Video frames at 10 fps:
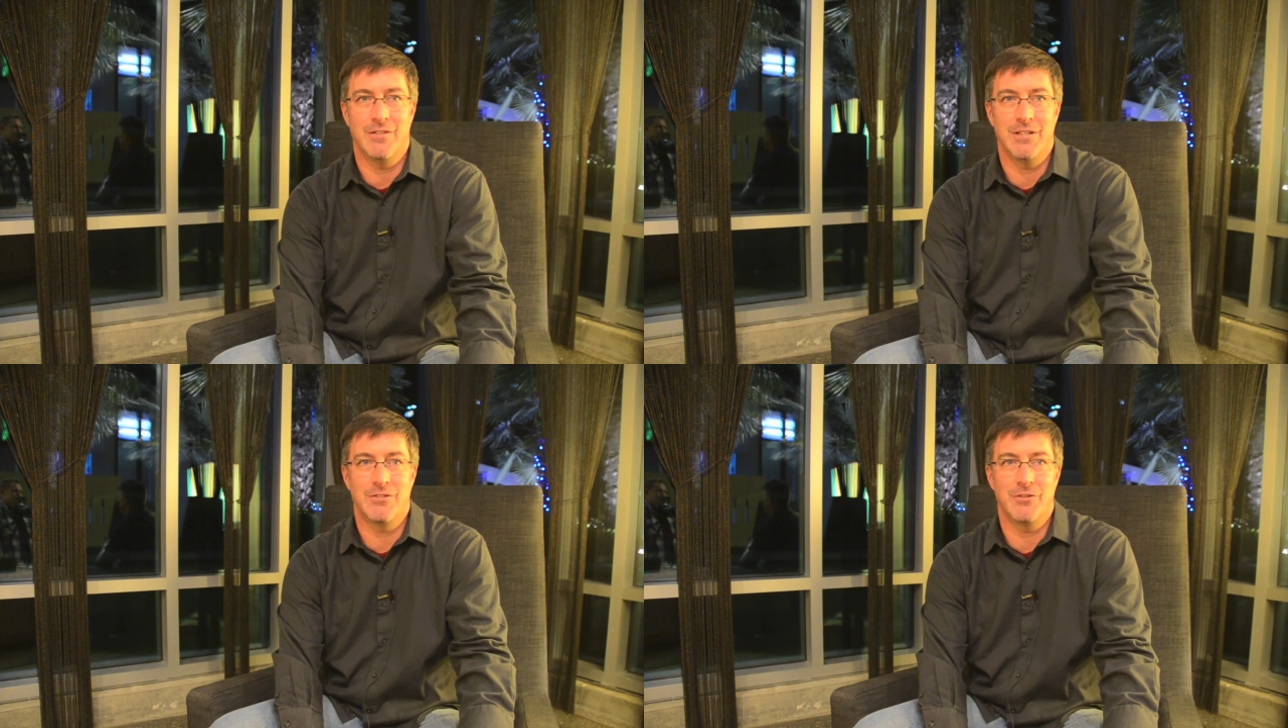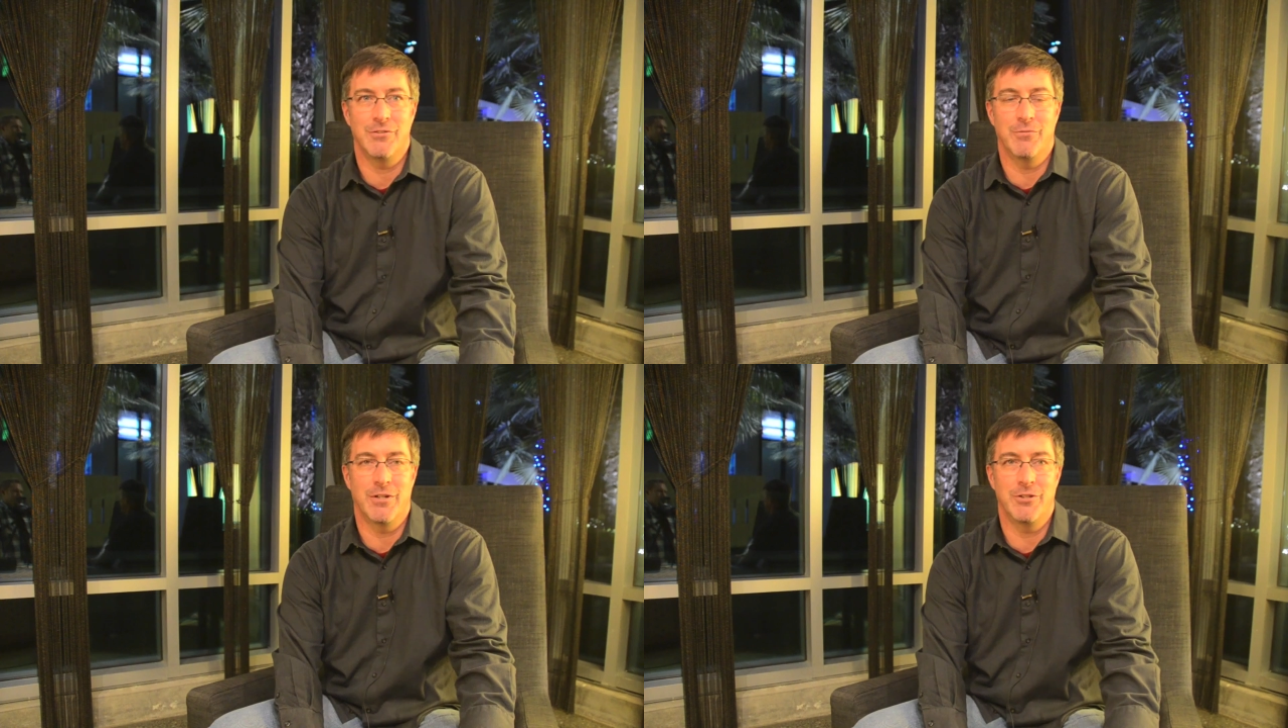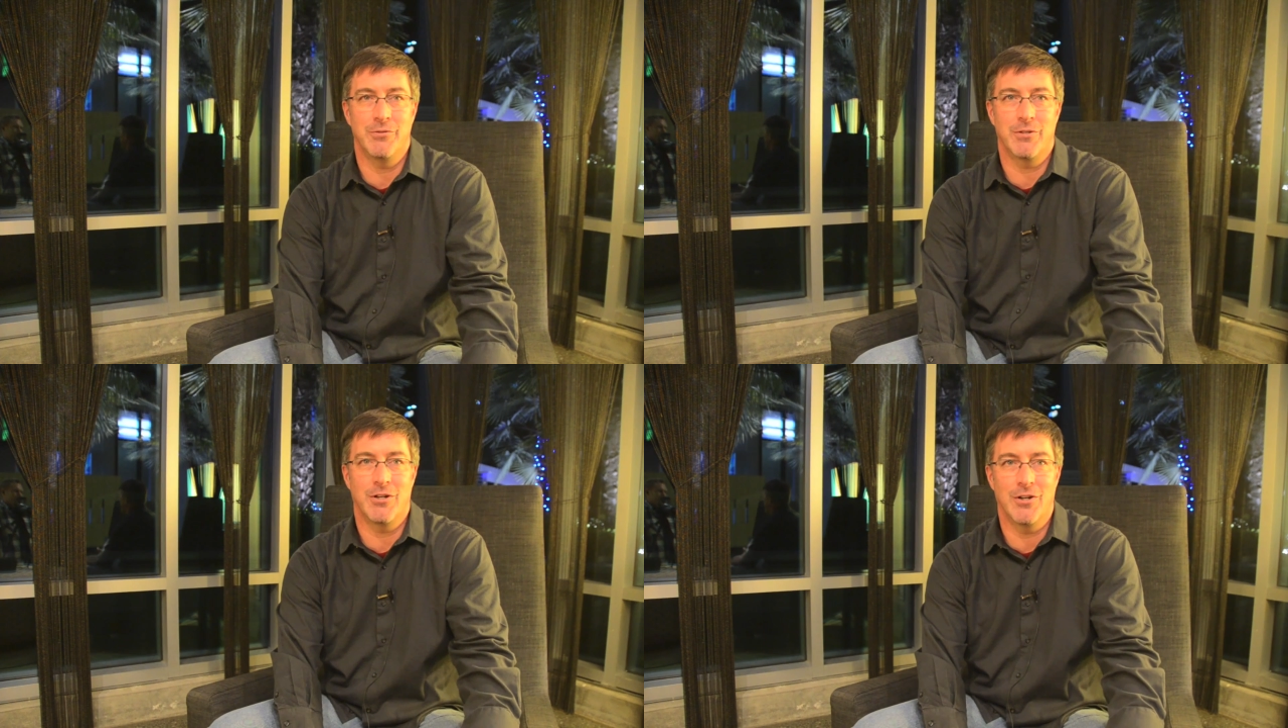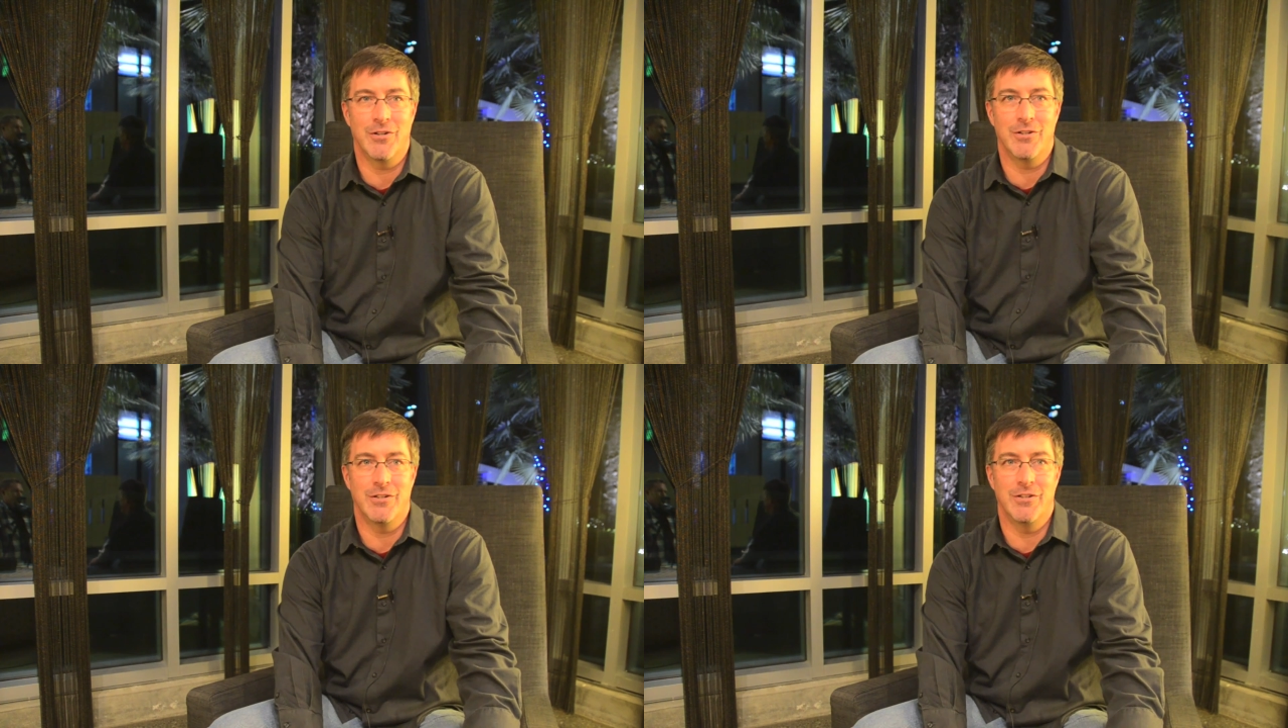right? So you run into a
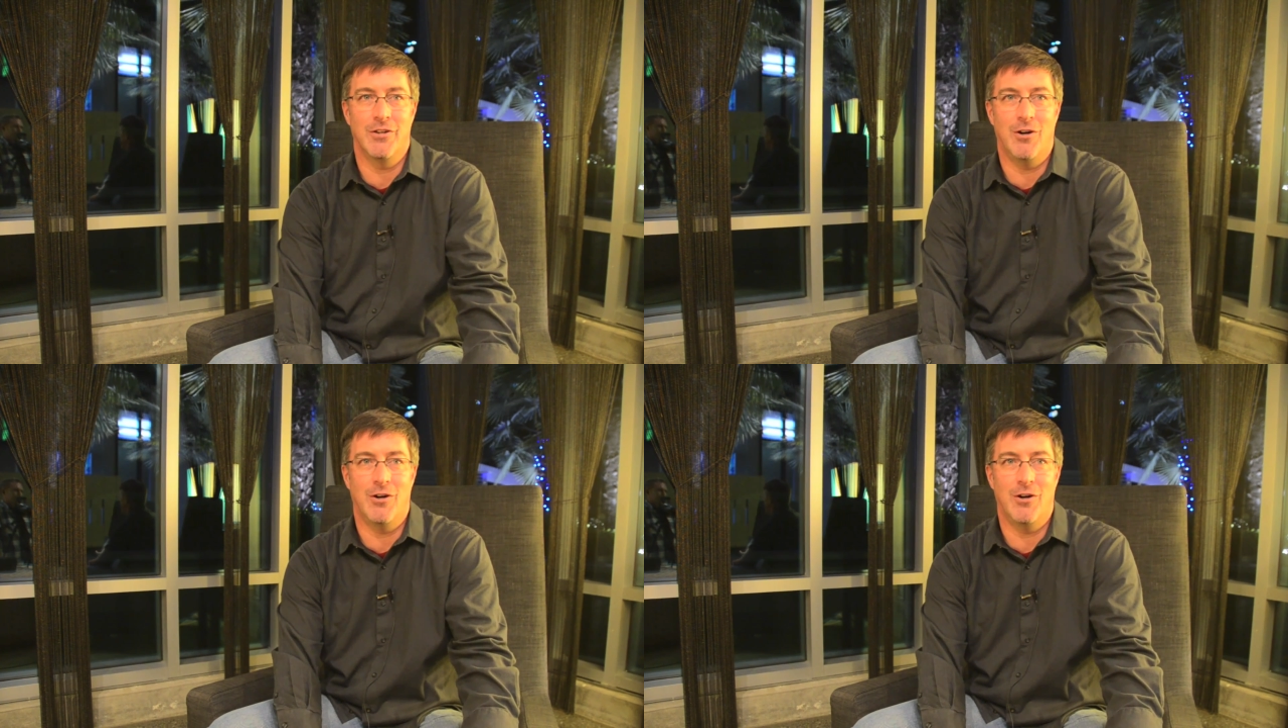cart in the